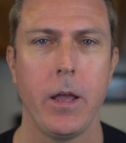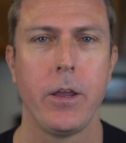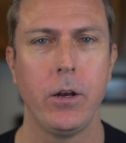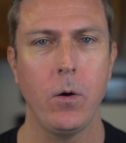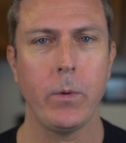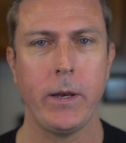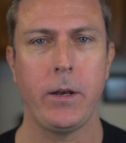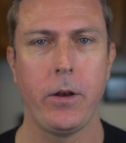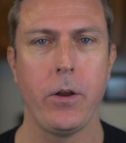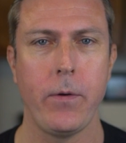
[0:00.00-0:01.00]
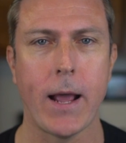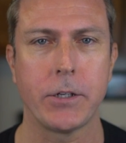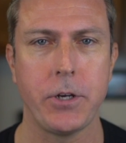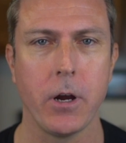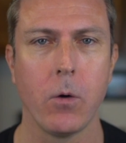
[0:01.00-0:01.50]
You know what we need to do
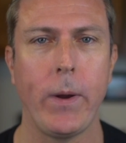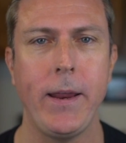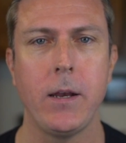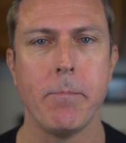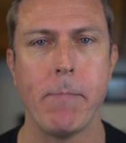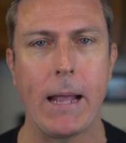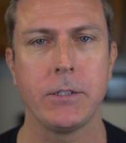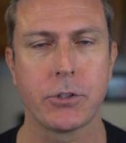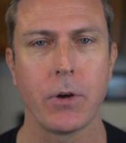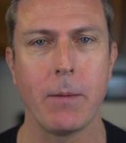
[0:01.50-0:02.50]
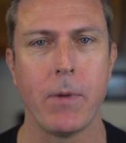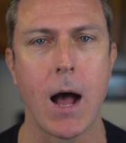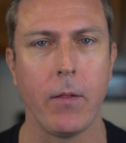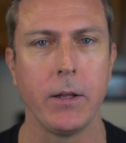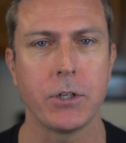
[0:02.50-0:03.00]
next year? We need to mainstream
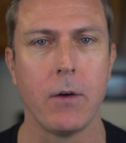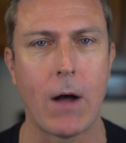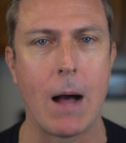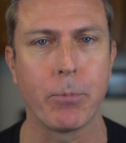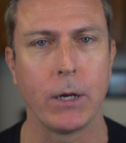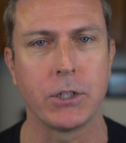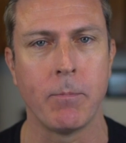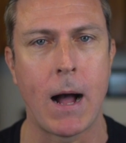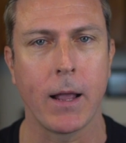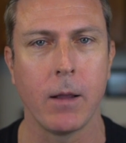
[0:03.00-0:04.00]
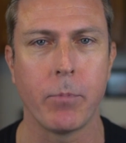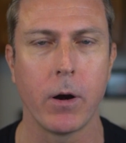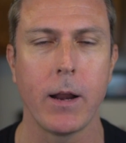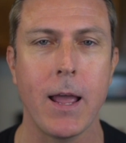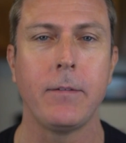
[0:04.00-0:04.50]
knowledge of Operation
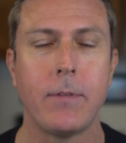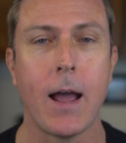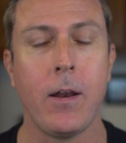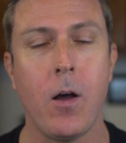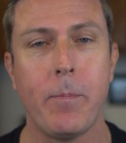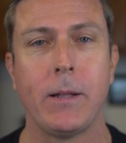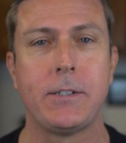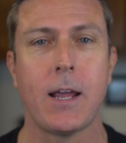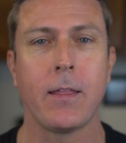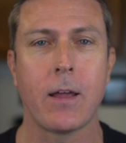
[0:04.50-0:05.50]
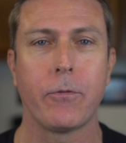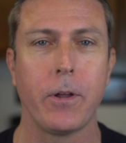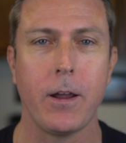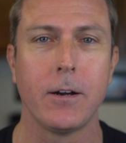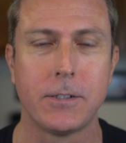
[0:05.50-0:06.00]
Mockingbird. And I know I've been saying that for
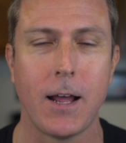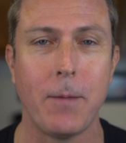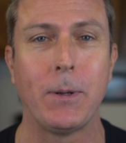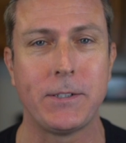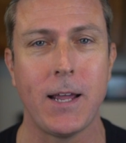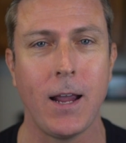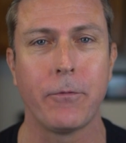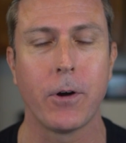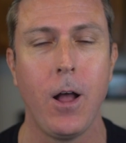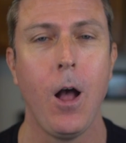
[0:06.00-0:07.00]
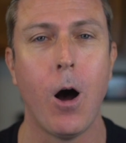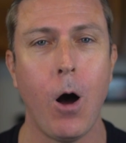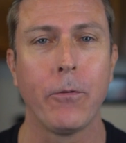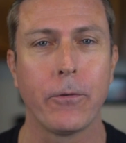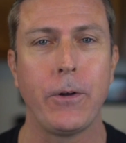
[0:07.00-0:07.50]
years. I've been saying it for
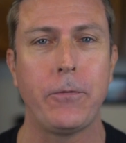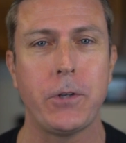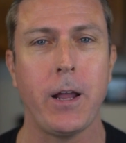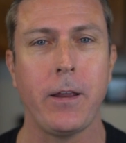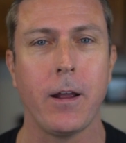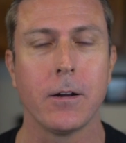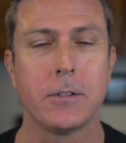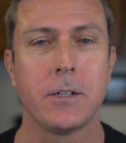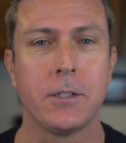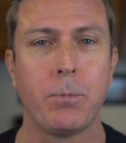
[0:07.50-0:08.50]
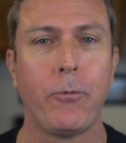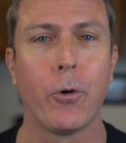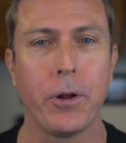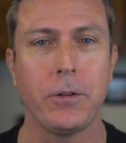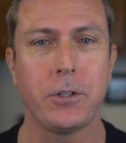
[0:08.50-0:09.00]
over 15 years, since
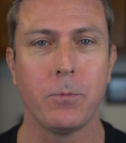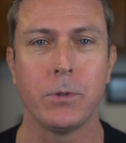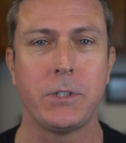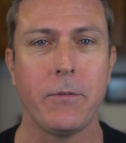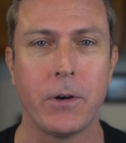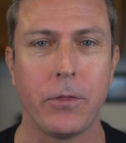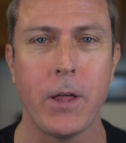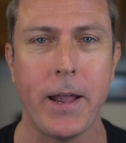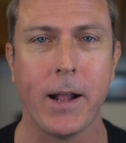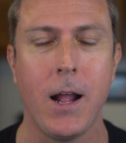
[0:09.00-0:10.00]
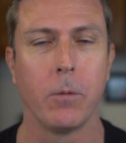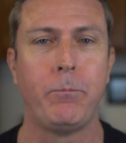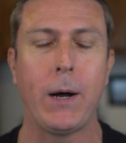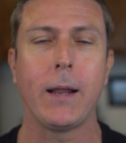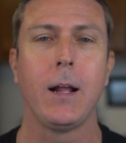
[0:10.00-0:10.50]
before YouTube was even a thing.
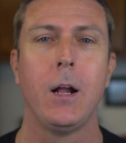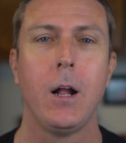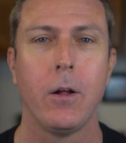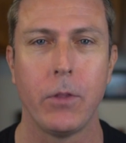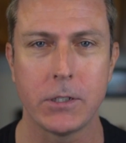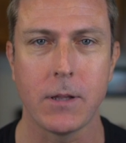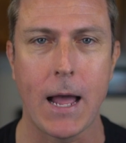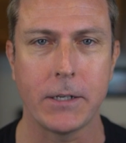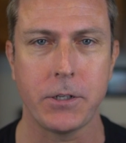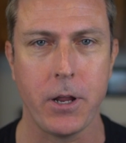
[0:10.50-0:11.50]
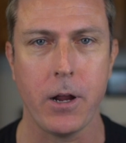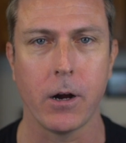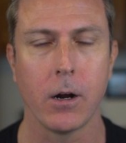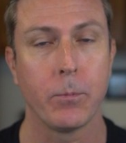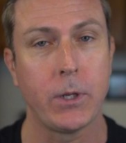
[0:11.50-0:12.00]
But this last
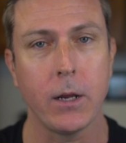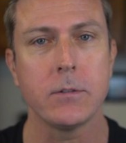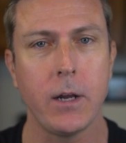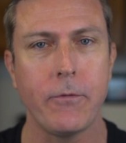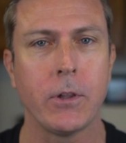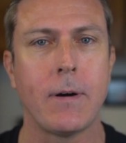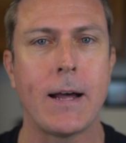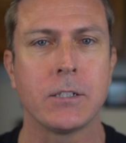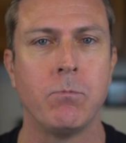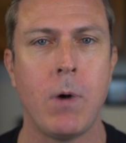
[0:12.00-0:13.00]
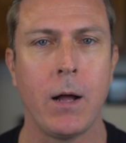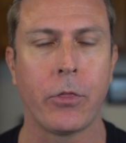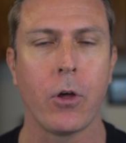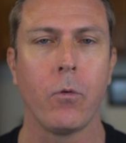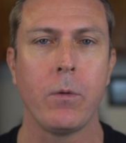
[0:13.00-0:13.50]
year, particularly even the last
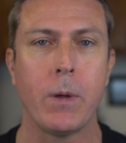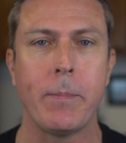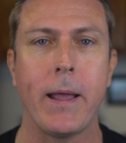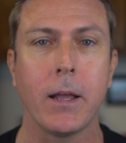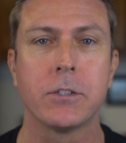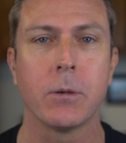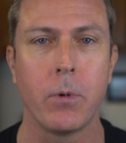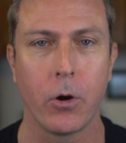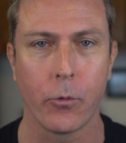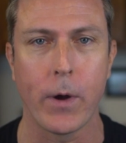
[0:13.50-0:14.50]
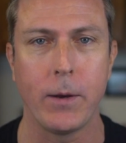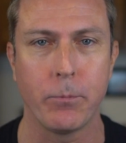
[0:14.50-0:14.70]
month, we've been making some great